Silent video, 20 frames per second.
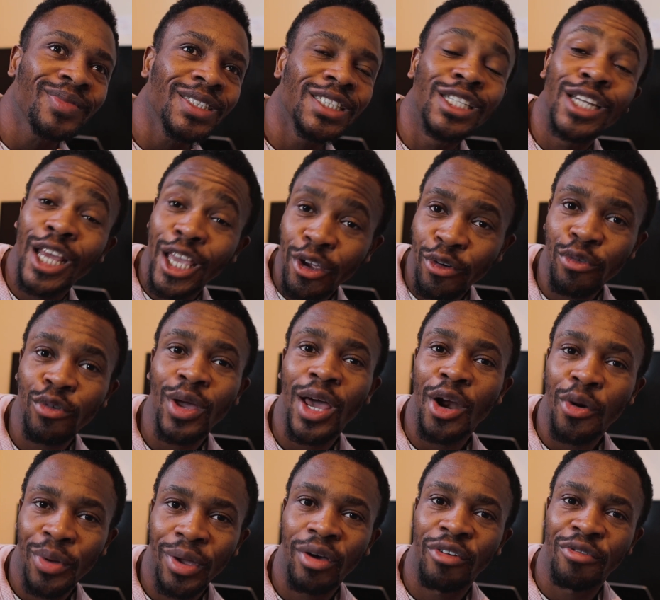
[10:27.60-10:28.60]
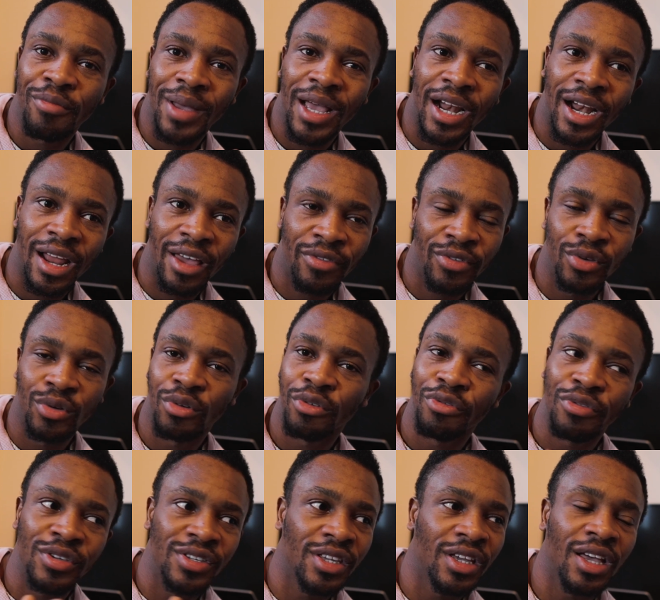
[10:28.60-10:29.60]
in every area of my life, you know,
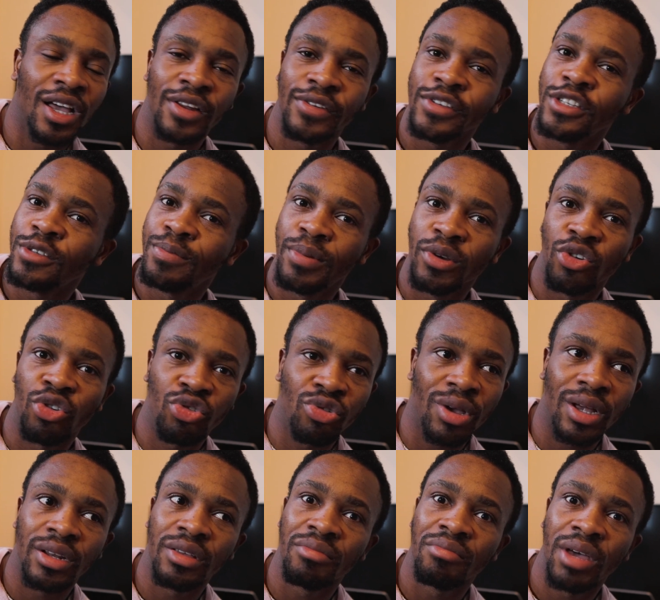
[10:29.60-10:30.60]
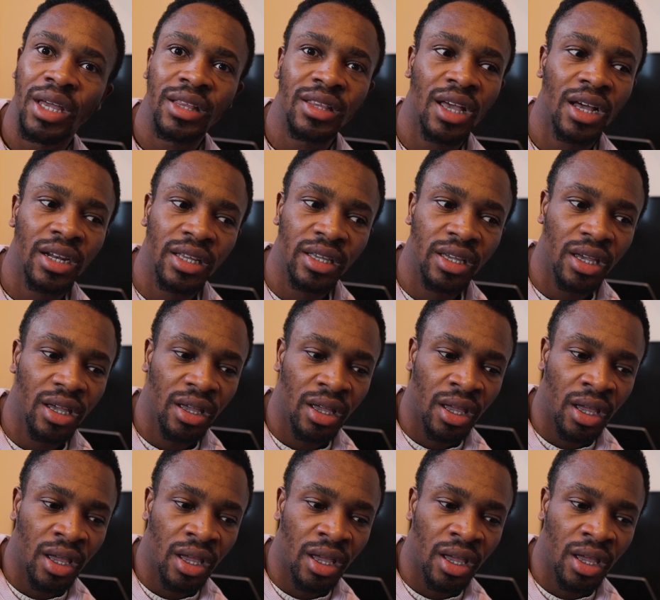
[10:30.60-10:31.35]
physically, spiritually, mentally.